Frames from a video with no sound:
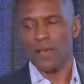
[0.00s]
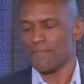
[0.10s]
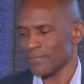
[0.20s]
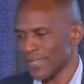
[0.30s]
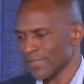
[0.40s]

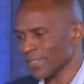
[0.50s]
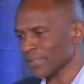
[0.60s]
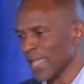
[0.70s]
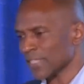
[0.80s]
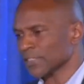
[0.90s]
And the
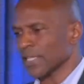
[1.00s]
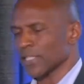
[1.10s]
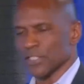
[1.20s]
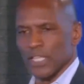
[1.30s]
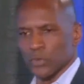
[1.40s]
last thing
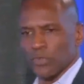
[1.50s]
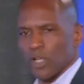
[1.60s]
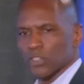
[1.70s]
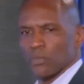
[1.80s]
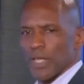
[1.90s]
I'd say is we've
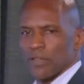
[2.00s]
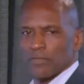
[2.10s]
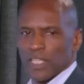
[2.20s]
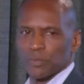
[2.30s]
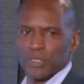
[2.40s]
also made
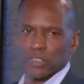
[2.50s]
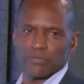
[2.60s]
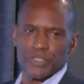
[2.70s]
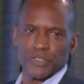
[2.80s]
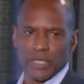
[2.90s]
investments in
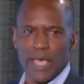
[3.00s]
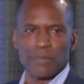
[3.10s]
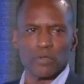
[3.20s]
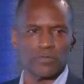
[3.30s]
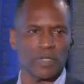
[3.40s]
venture
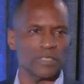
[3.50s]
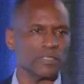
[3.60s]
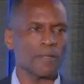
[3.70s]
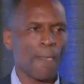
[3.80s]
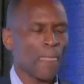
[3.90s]
capital
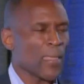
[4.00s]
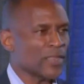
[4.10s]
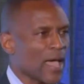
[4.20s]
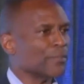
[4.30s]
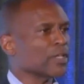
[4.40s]
funds.
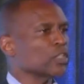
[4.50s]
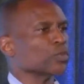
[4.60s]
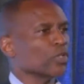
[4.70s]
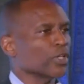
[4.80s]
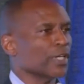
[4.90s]
Not because
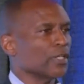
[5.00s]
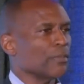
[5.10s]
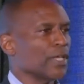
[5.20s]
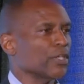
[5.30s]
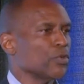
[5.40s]
we're looking to
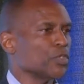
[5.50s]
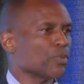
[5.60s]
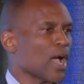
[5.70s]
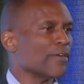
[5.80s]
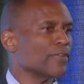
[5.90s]
make huge
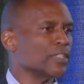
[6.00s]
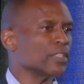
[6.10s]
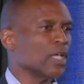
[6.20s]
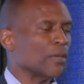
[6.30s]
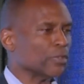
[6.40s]
profits,
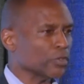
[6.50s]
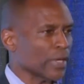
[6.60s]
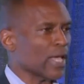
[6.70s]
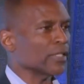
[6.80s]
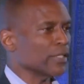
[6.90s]
but the
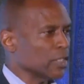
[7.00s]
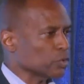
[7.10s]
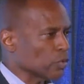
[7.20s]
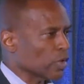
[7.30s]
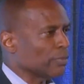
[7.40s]
reality
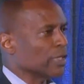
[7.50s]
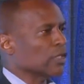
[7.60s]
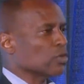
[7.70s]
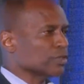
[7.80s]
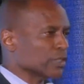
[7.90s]
is we want to be
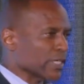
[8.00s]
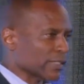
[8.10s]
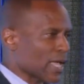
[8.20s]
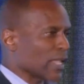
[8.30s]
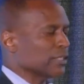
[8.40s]
close to
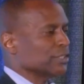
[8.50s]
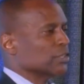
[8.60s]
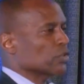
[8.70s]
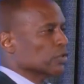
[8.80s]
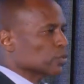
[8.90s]
technology,
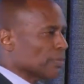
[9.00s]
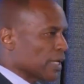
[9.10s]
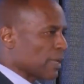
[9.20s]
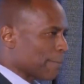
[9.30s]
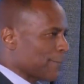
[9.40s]
so as we're
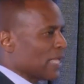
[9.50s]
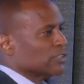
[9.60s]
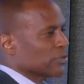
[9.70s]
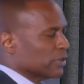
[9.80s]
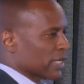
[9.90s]
making
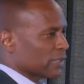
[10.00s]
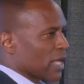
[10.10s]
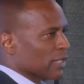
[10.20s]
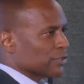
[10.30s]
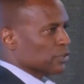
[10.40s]
bets on
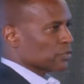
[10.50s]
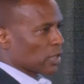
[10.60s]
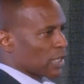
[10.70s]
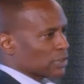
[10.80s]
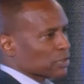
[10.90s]
technologies
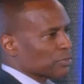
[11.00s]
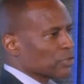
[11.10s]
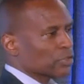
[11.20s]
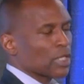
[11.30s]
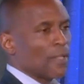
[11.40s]
our
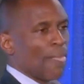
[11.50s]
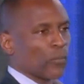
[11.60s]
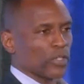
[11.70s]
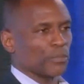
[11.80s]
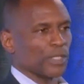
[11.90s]
customers,
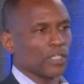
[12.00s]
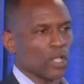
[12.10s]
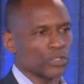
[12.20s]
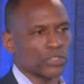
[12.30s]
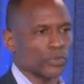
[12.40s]
we can be
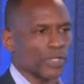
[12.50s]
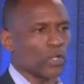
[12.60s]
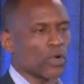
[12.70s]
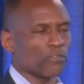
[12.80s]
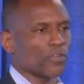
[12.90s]
close to it
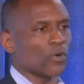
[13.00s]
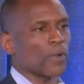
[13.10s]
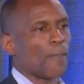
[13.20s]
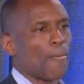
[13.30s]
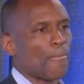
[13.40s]
going forward.